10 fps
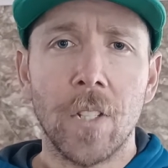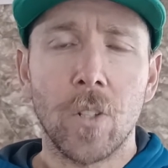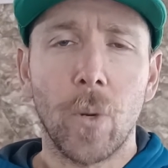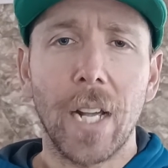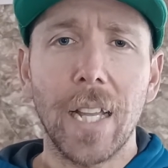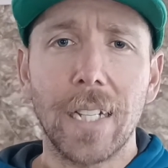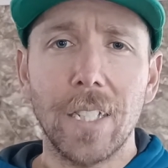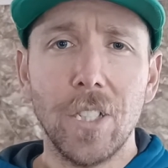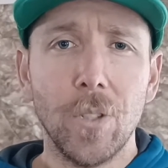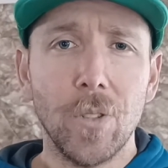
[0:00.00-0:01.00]
So what I like
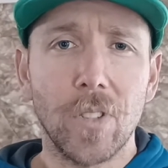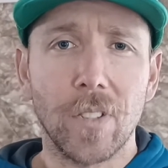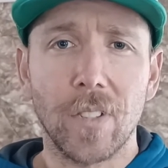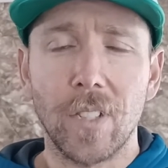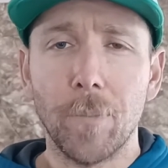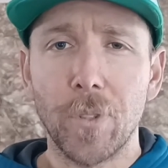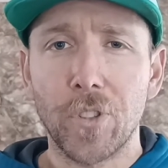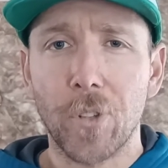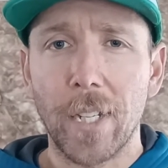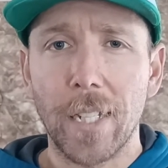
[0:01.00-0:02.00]
to use is a simple
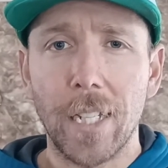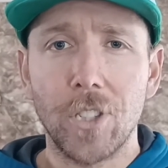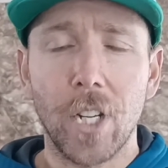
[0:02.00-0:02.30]
straight edge.